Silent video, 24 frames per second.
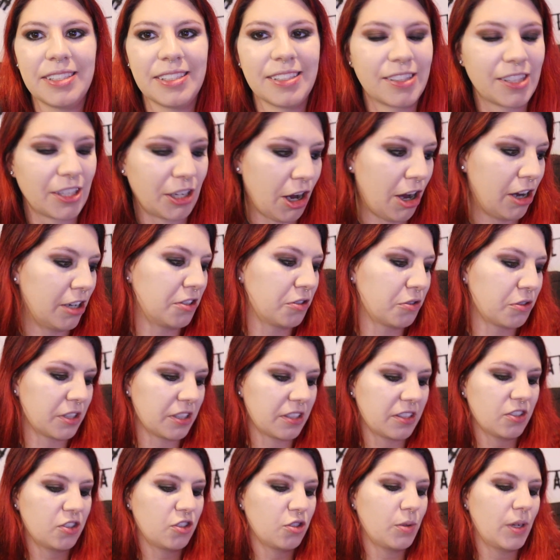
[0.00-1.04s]
is the
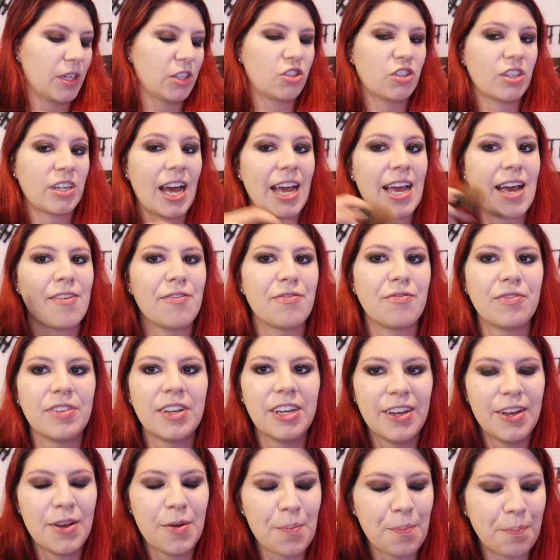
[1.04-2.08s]
contouring situation. I have
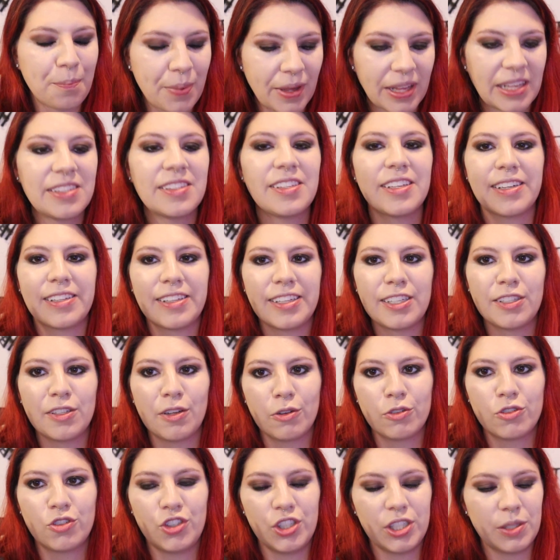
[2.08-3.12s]
basically
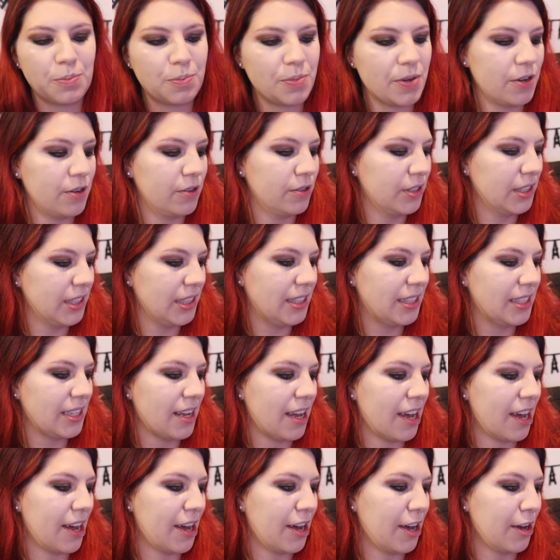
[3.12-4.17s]
no cheekbones,
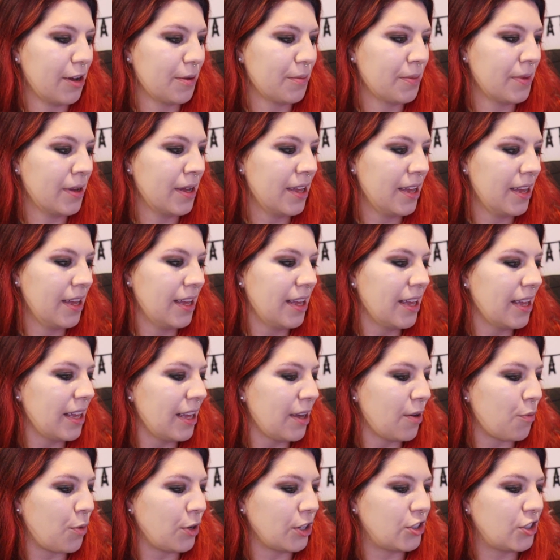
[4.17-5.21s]

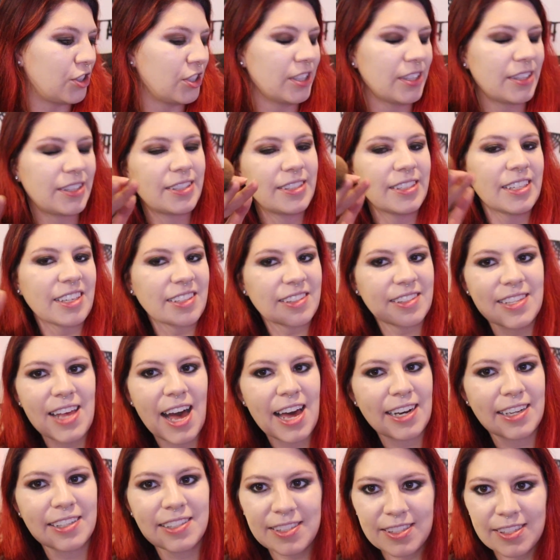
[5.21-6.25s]
which it's
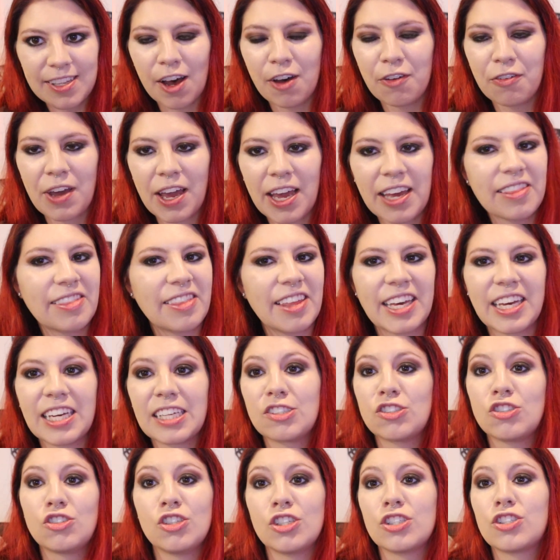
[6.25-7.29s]
not a self-hate thing,
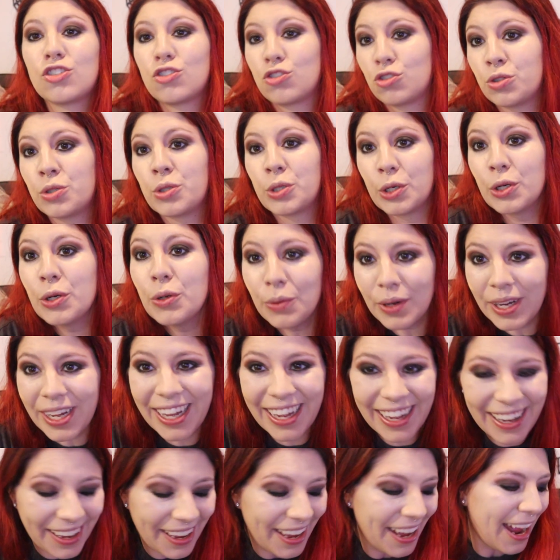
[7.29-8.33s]
it's just true.
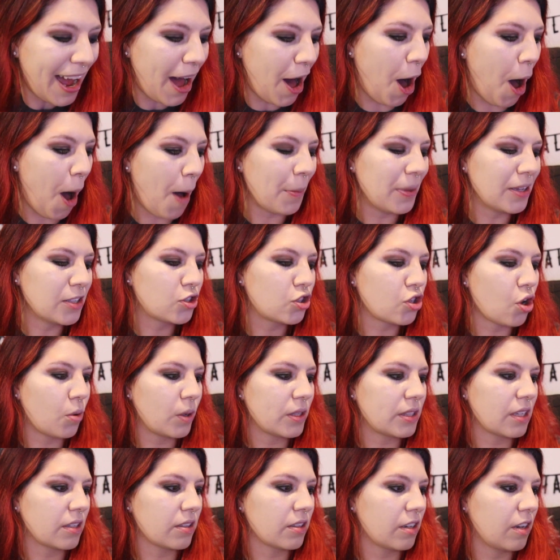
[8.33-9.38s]
And so
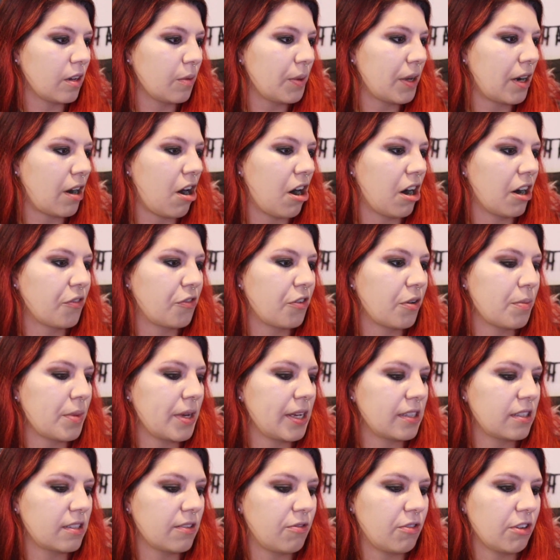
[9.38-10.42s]
it's a little bit hard for
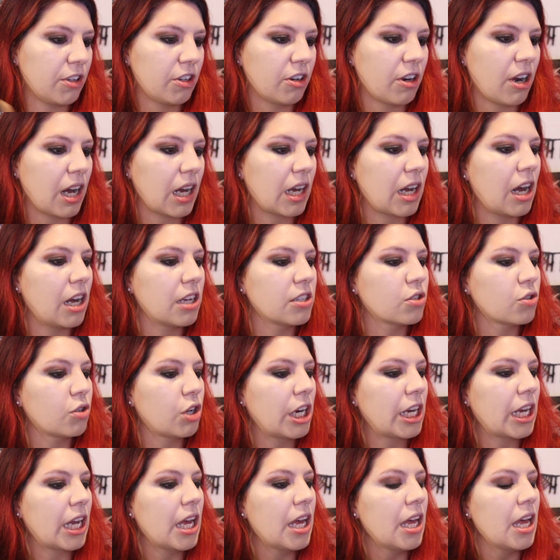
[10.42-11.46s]
me to figure out
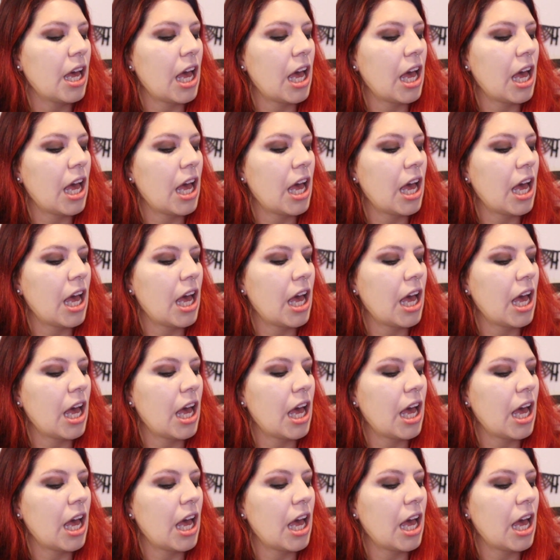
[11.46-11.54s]
contouring.